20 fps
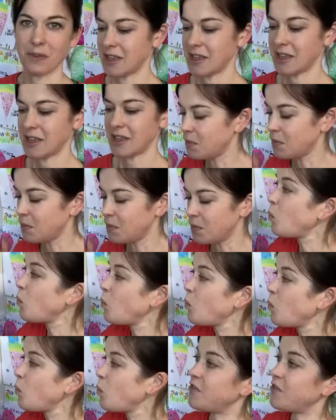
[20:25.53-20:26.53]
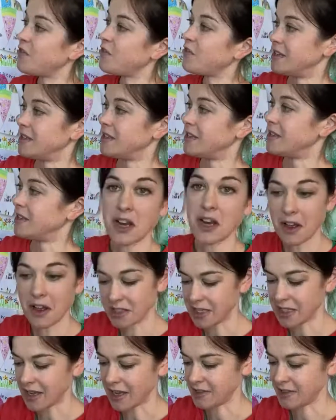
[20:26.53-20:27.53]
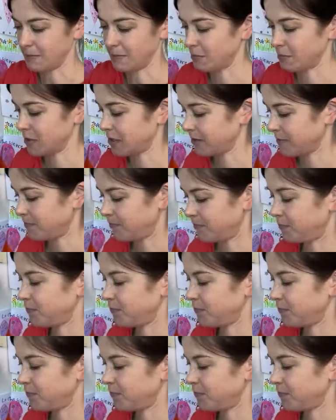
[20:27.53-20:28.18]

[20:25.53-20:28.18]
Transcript: So the word for these charged atoms,